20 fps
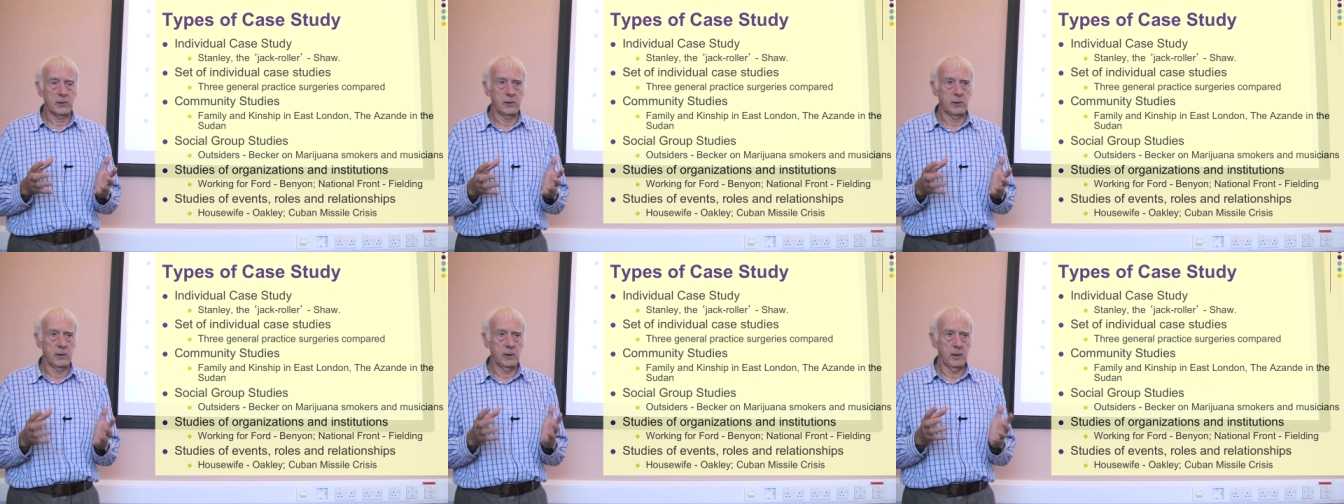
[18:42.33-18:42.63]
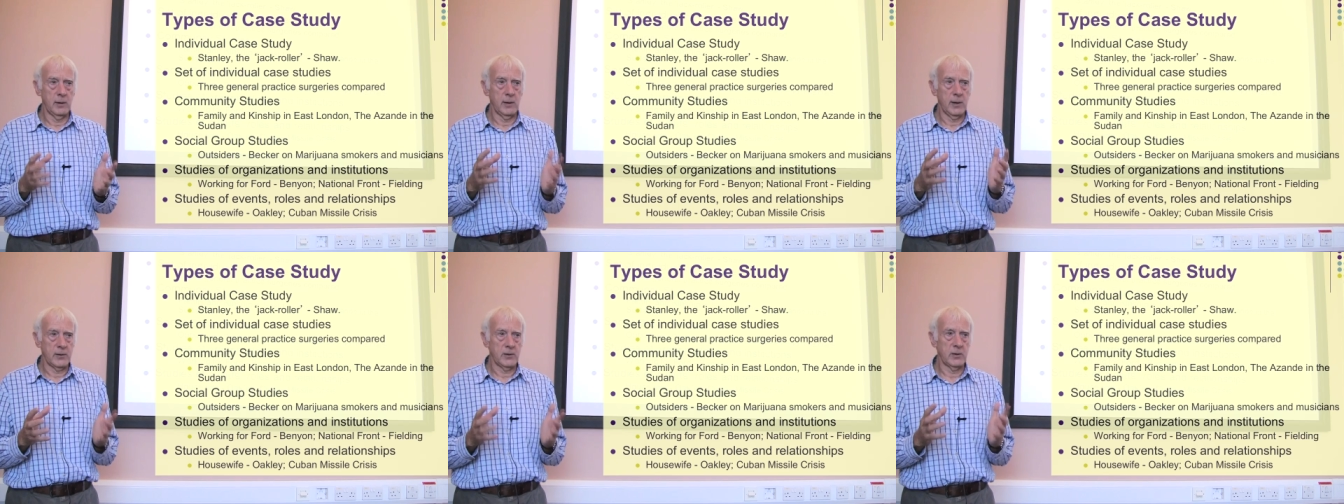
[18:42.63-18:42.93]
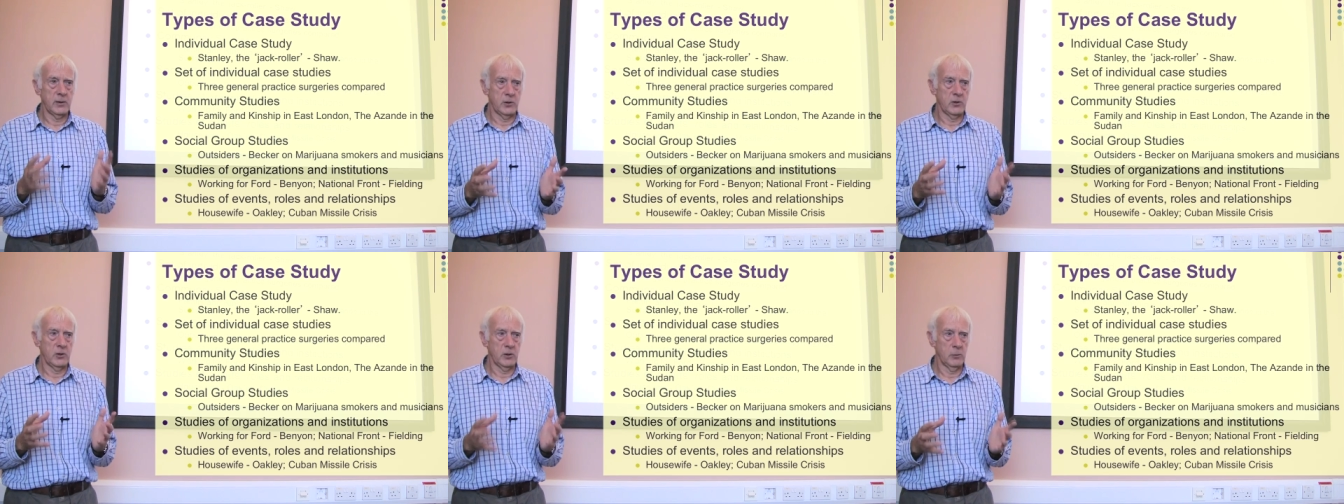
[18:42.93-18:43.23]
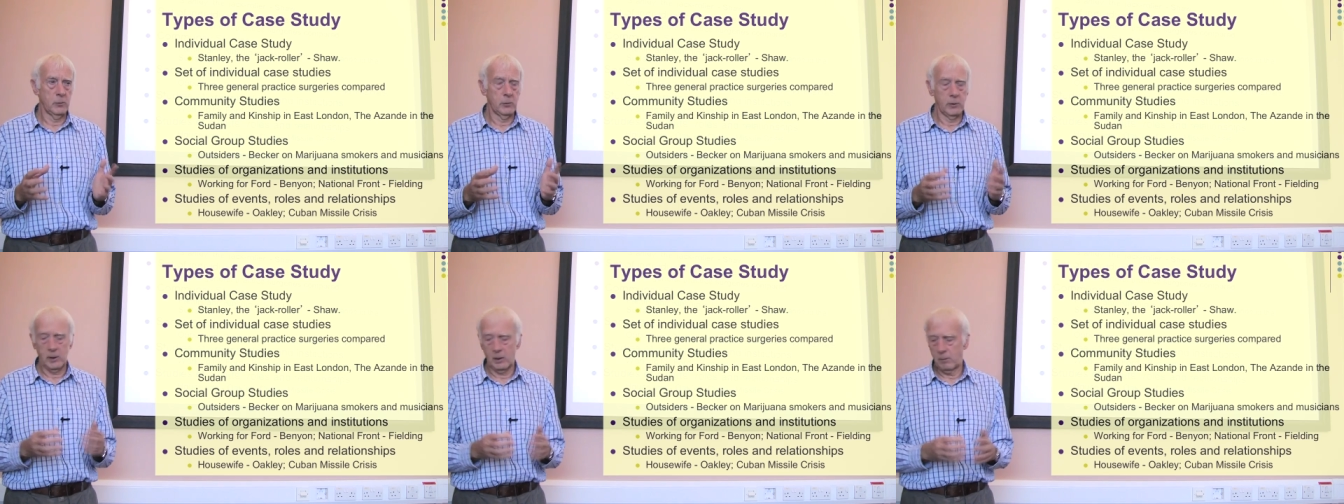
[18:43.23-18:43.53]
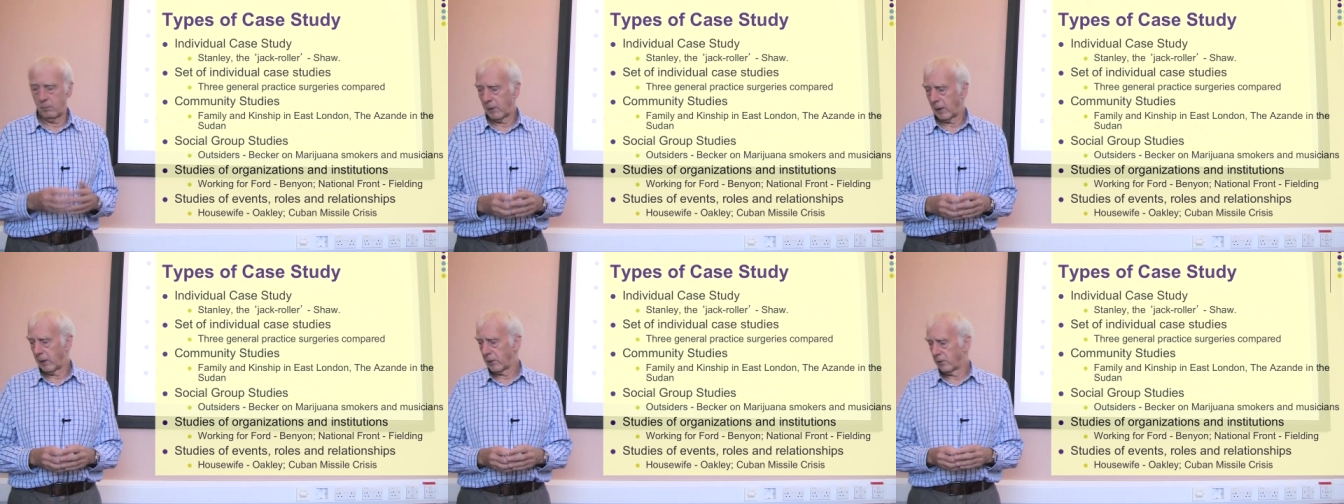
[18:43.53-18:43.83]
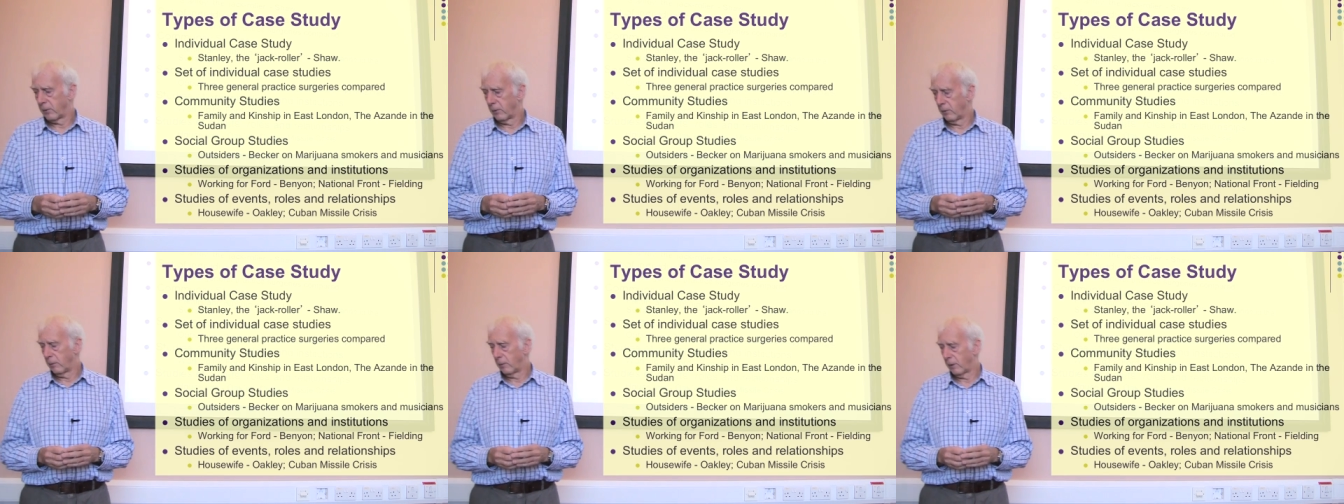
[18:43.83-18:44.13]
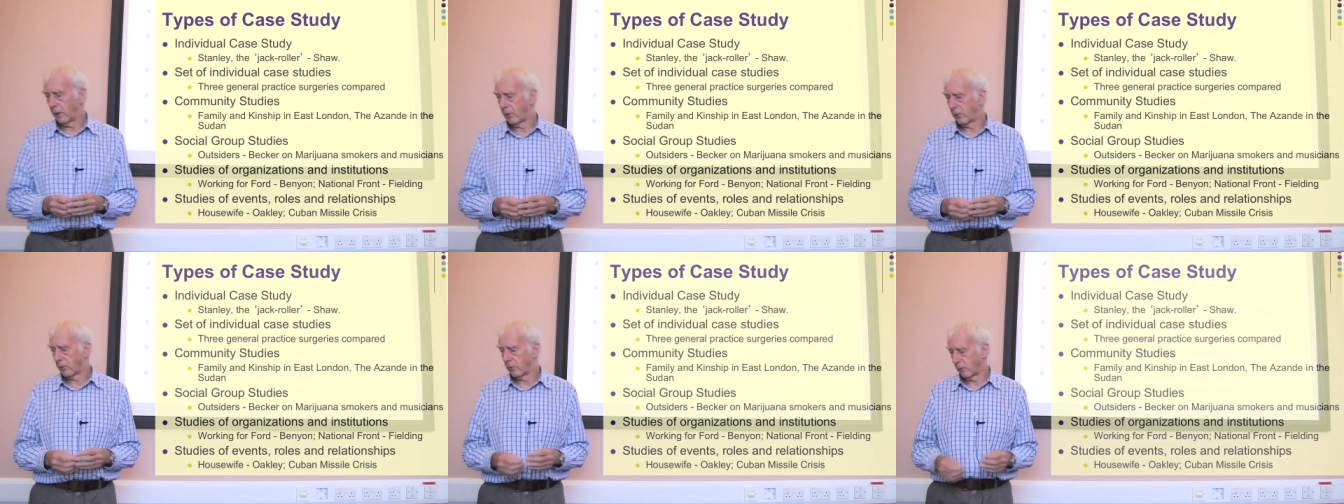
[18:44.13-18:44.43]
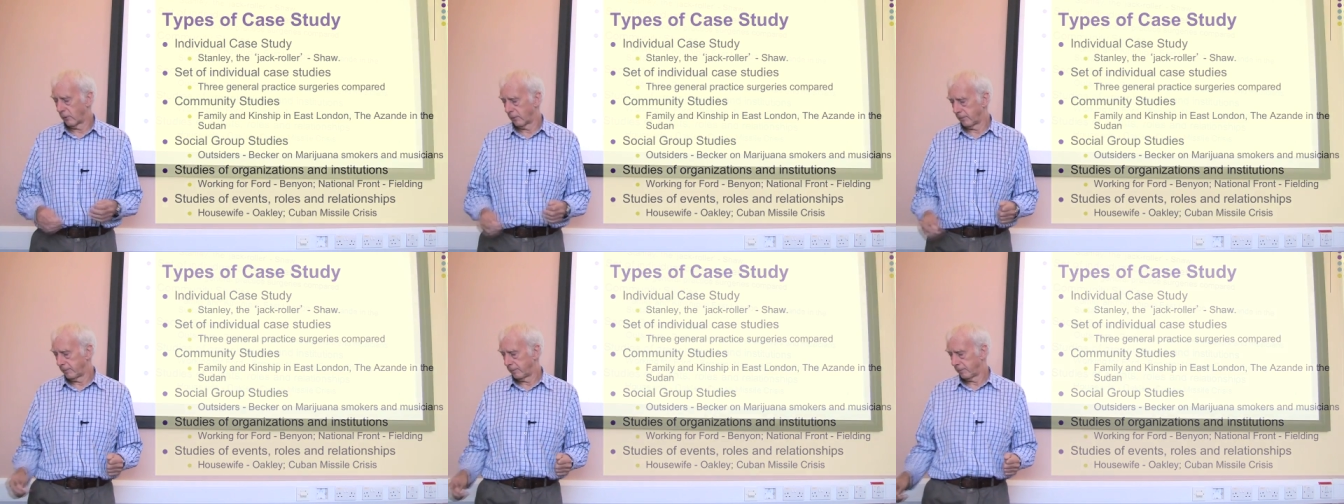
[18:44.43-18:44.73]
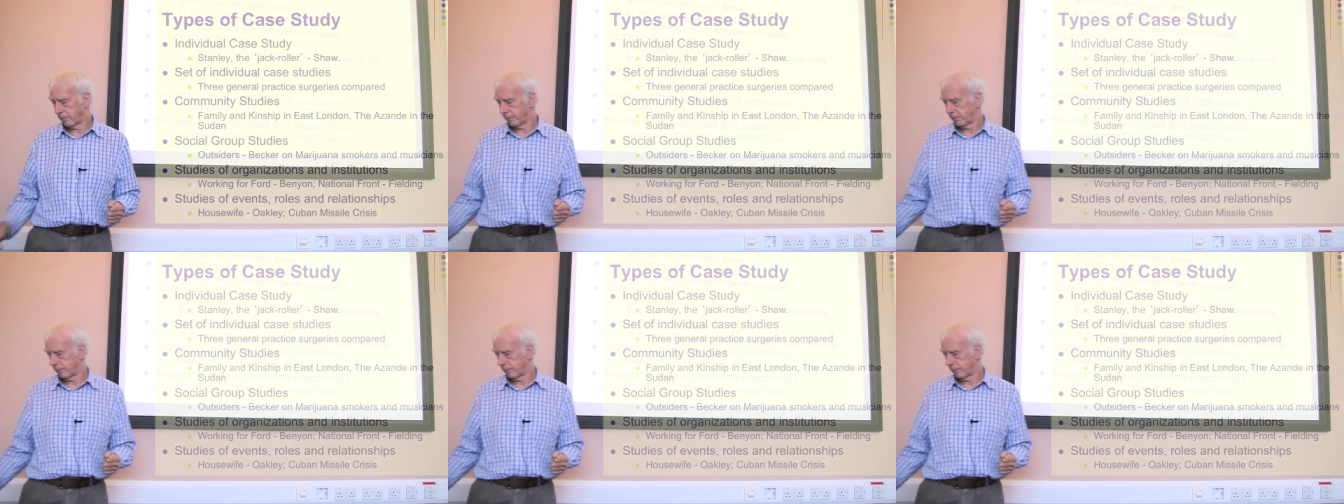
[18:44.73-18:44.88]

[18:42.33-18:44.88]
And that's an issue we'll come back to later on.